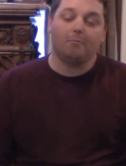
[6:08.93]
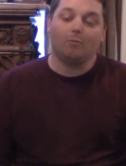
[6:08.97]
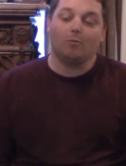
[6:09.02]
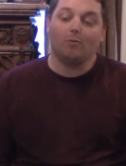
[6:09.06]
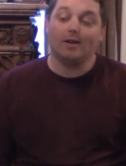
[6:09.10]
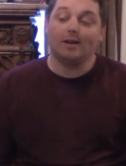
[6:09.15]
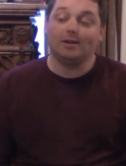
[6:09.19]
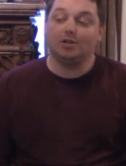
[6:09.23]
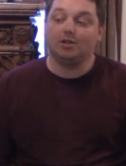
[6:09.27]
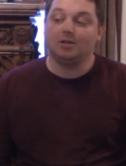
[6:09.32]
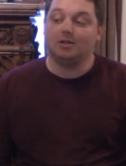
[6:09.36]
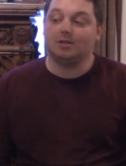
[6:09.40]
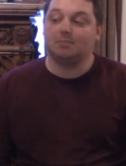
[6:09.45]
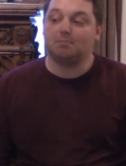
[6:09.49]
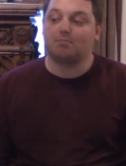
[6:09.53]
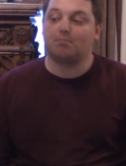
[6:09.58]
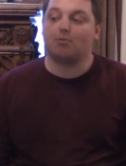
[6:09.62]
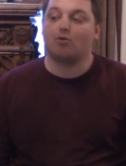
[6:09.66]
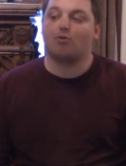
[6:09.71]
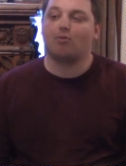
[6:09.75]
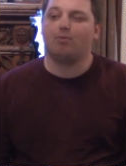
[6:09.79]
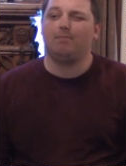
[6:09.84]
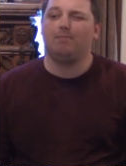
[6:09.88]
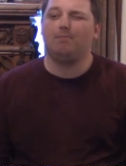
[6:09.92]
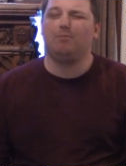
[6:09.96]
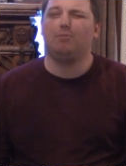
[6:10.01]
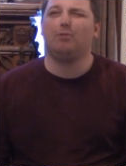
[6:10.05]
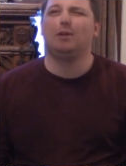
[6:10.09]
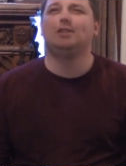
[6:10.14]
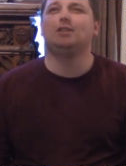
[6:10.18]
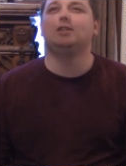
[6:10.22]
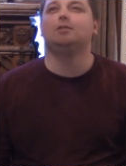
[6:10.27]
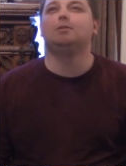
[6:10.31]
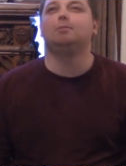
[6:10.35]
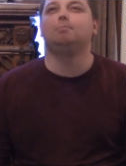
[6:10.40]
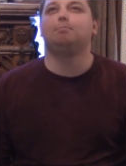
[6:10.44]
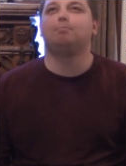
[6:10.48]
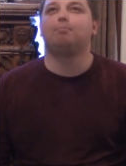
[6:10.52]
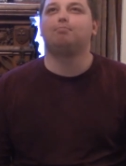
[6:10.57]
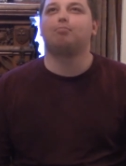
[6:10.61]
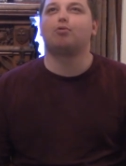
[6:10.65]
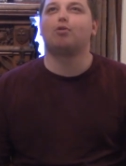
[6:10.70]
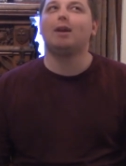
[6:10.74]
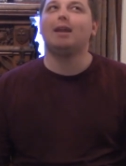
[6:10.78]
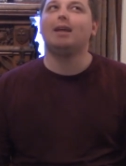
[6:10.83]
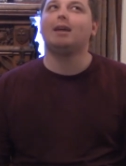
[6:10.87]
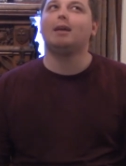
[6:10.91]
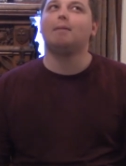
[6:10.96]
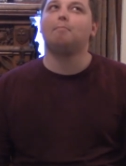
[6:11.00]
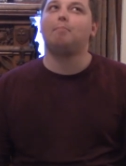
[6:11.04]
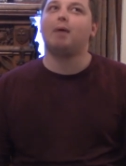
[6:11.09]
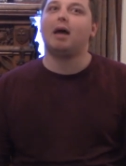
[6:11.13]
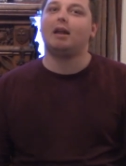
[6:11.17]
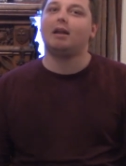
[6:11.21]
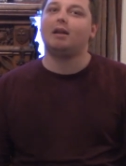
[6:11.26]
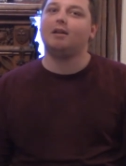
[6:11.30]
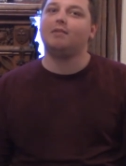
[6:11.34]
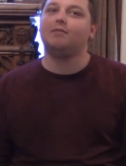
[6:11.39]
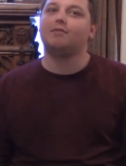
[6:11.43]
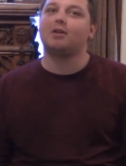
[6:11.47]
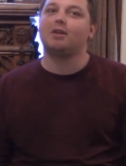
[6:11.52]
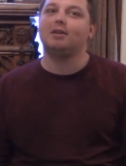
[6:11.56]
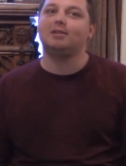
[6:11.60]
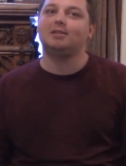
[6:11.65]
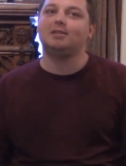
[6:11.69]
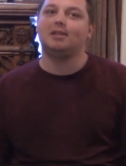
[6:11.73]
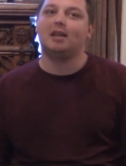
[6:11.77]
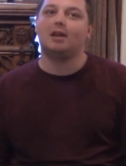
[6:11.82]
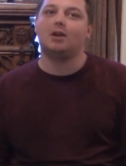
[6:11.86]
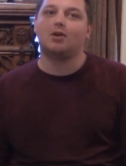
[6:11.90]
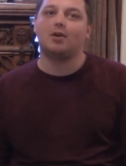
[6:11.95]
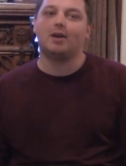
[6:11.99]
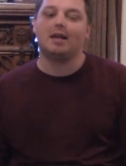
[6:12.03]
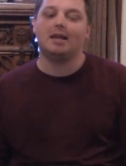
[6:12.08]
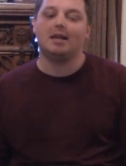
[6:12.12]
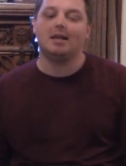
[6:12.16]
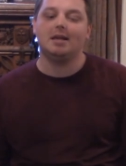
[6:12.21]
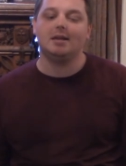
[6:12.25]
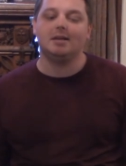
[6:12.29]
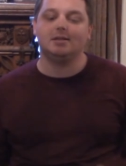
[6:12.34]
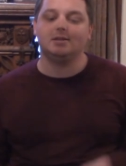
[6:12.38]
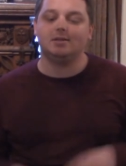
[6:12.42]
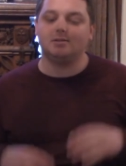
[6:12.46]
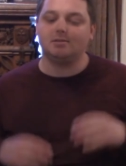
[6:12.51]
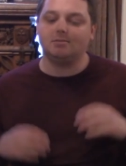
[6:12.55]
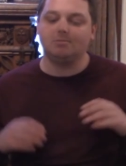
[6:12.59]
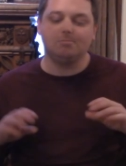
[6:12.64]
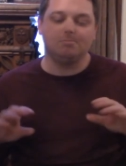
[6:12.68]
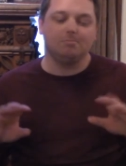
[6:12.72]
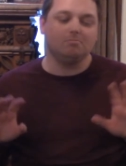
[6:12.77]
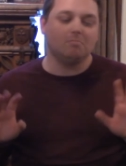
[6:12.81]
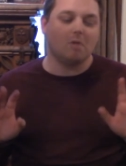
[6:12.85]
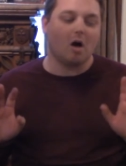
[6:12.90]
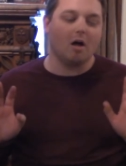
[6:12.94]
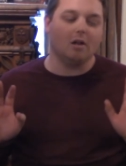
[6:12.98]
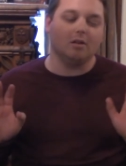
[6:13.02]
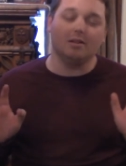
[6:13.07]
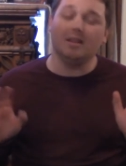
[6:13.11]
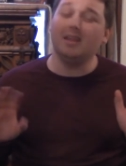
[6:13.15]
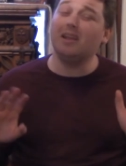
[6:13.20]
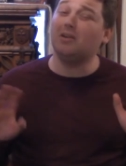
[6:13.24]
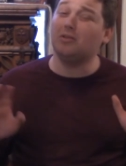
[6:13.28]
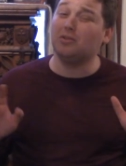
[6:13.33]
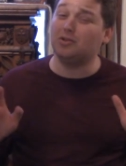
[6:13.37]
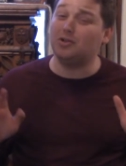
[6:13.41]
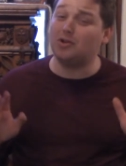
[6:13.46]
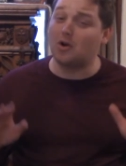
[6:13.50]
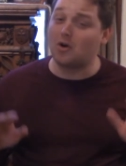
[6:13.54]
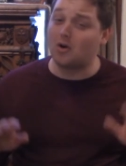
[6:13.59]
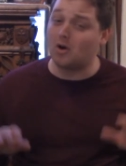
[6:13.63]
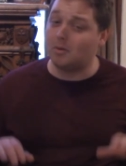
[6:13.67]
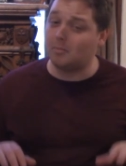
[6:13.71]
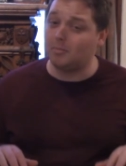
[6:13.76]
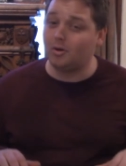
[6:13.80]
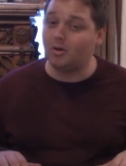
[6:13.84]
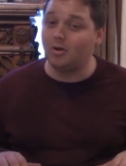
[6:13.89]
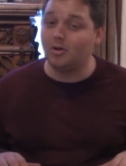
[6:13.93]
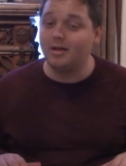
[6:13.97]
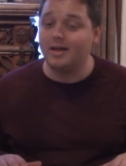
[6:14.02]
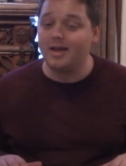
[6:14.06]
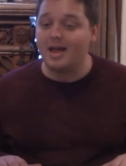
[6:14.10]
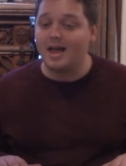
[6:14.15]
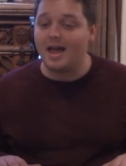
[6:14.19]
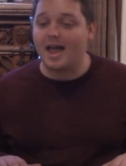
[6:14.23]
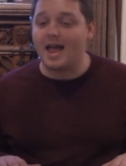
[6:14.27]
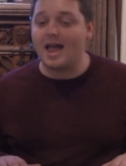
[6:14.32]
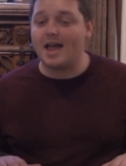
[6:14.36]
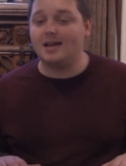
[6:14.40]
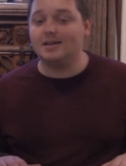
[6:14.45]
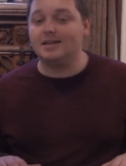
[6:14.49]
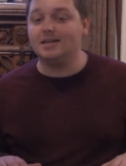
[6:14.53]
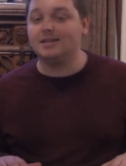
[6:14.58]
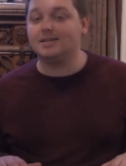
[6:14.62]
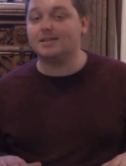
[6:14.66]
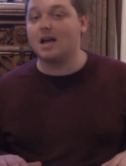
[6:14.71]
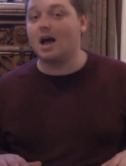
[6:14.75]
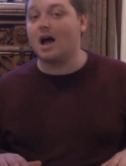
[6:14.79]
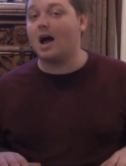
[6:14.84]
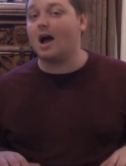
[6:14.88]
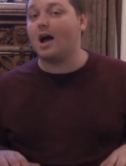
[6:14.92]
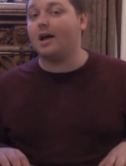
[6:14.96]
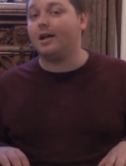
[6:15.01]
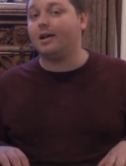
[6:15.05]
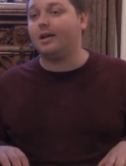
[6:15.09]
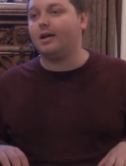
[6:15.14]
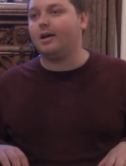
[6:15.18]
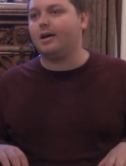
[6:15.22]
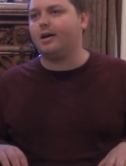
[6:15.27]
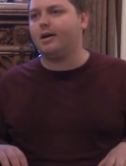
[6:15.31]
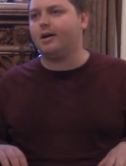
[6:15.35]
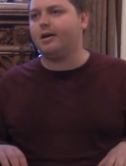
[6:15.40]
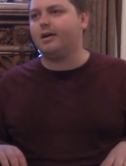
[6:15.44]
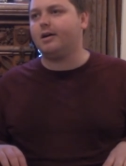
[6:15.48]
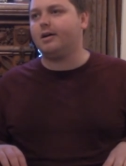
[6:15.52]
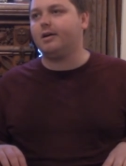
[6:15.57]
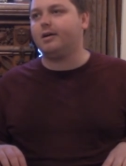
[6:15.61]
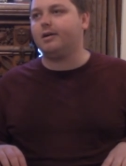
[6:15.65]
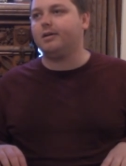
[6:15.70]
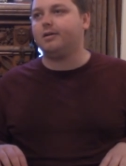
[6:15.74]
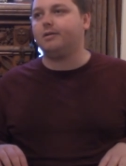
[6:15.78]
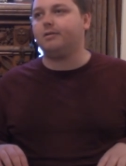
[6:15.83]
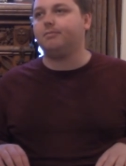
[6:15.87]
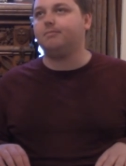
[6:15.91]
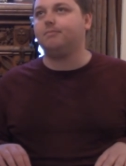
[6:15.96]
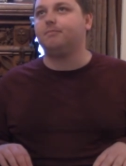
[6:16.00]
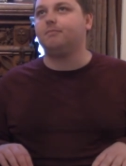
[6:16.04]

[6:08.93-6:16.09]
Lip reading: which is pretty competitive considering he's a little durable, and he's got, I